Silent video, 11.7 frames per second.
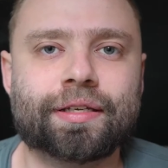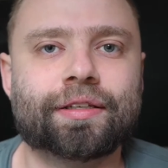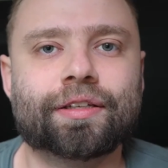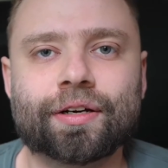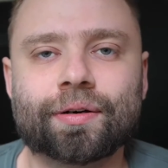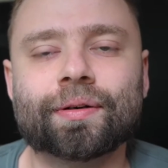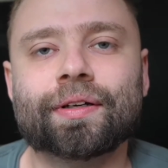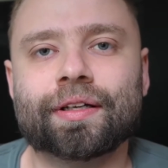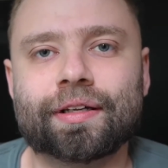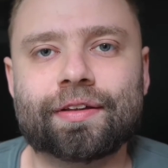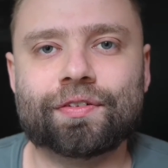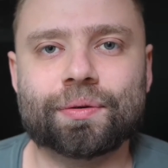you know,
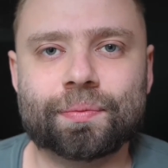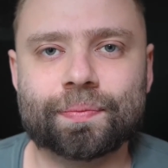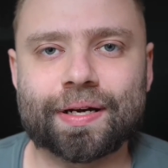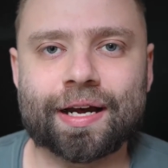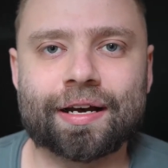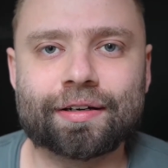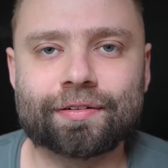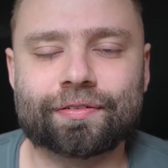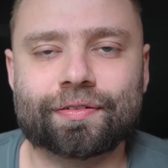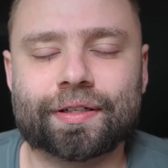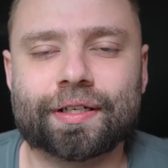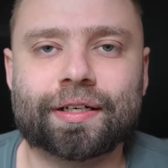if you
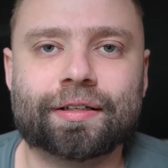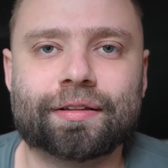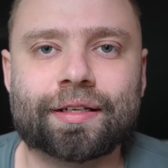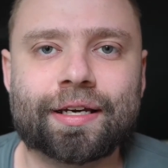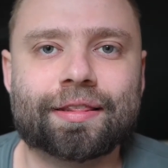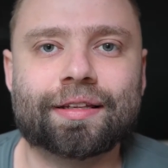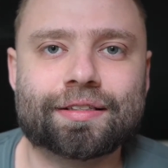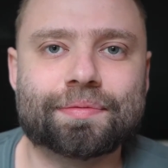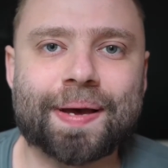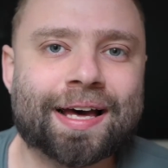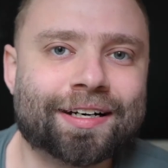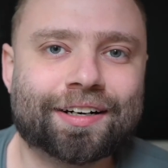have light that's
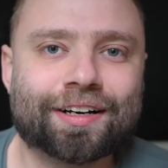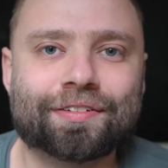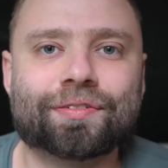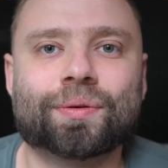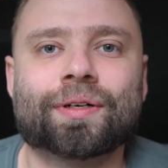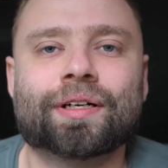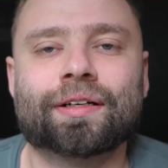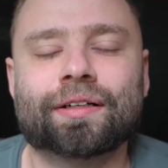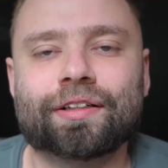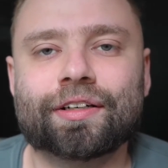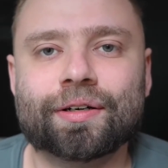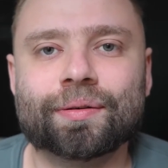bad enough, or,
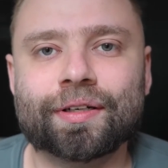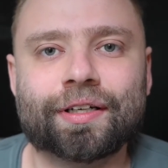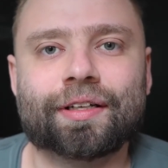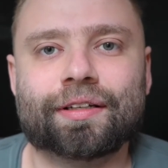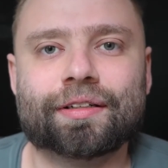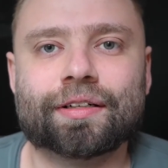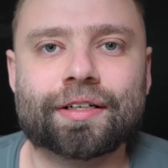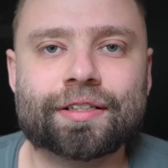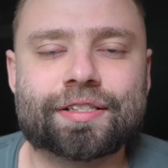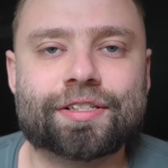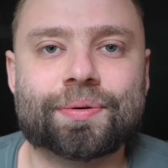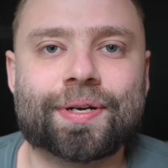you know, you're in
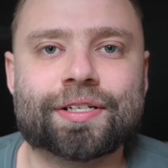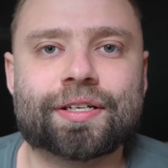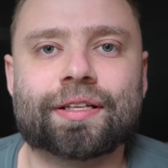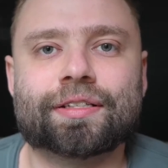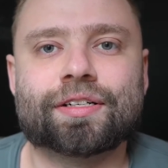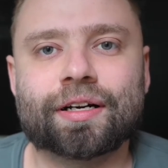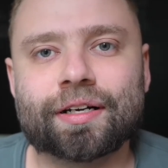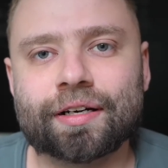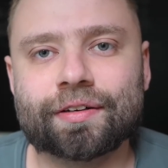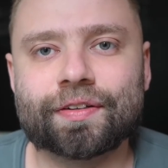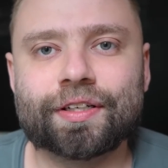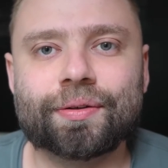a situation that's dark
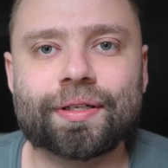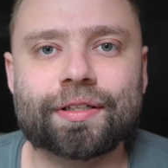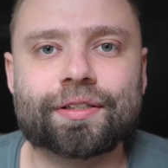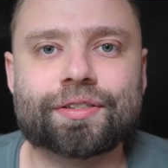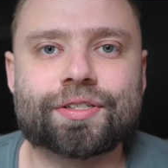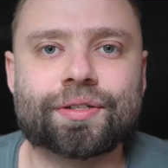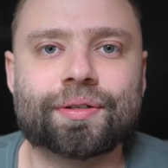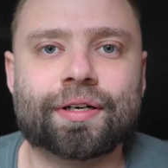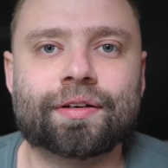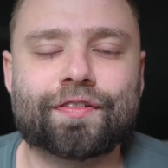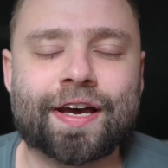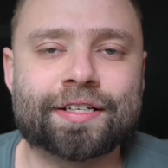enough and you need to shoot
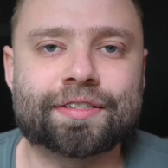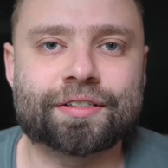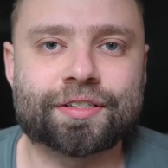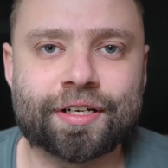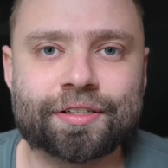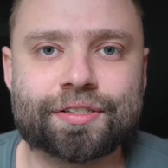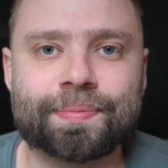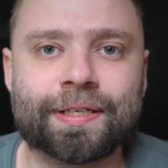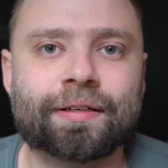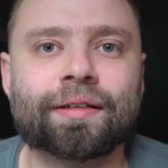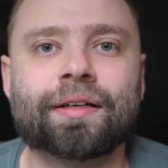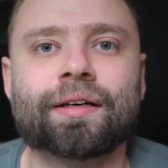a fast shutter
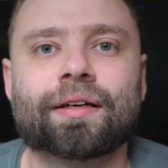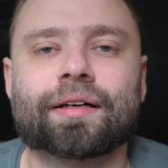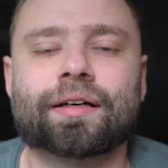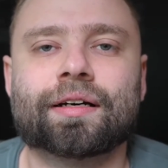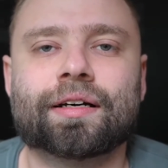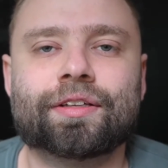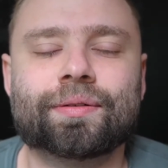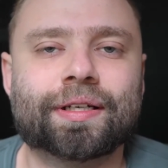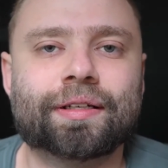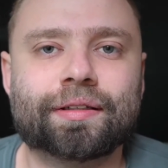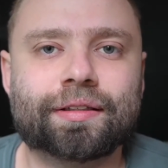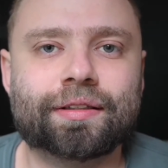speed, you
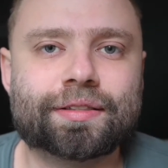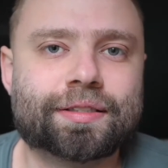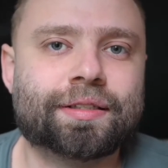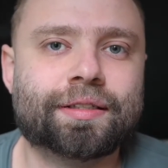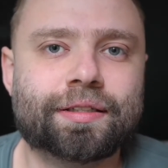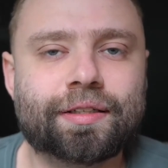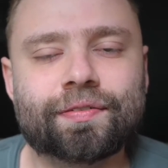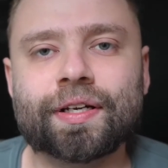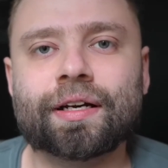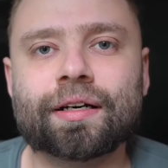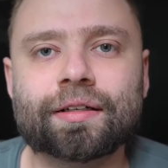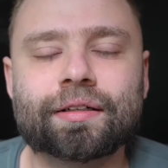can see even
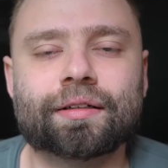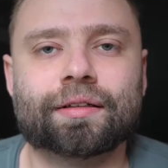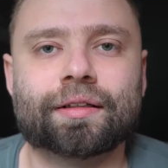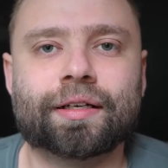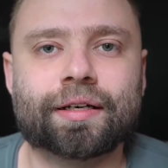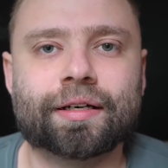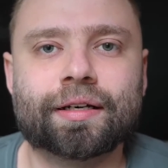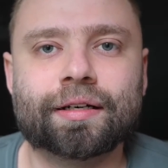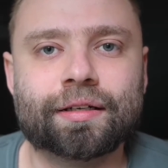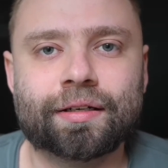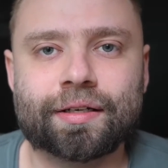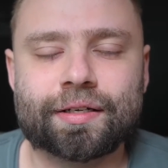on like
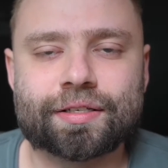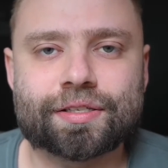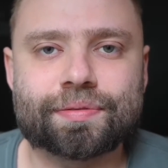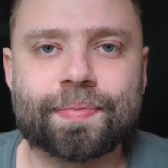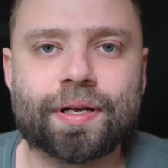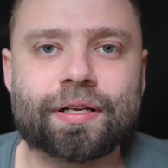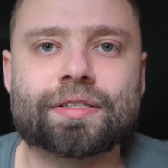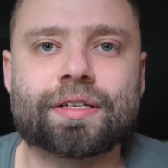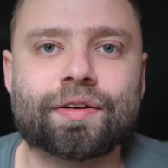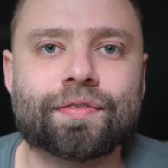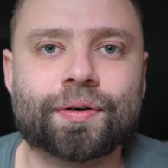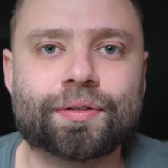a small
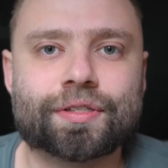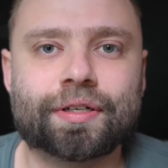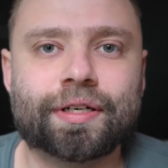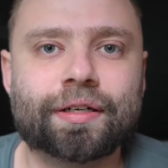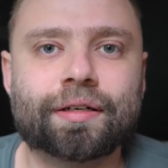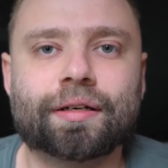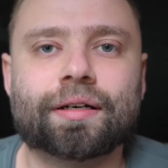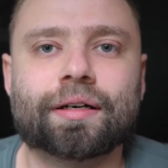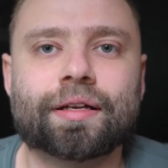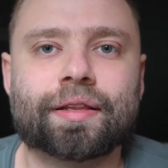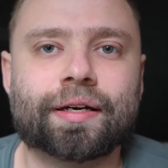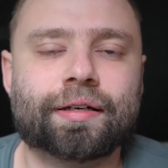cell phone screen
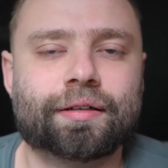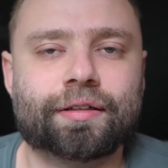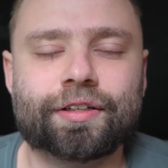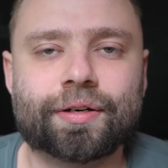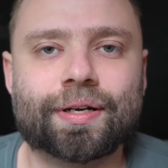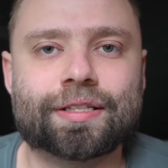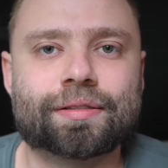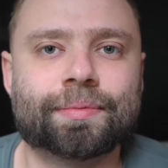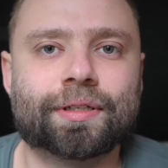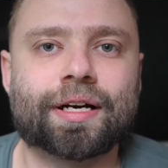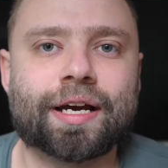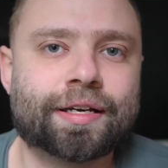that, you know, at
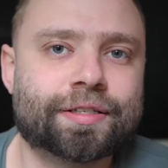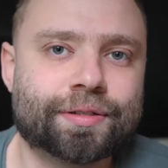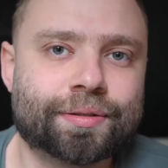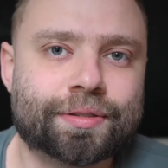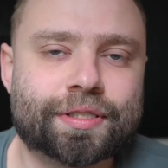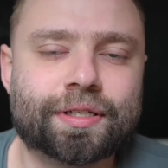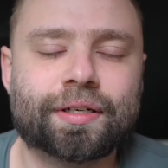similar ISOs,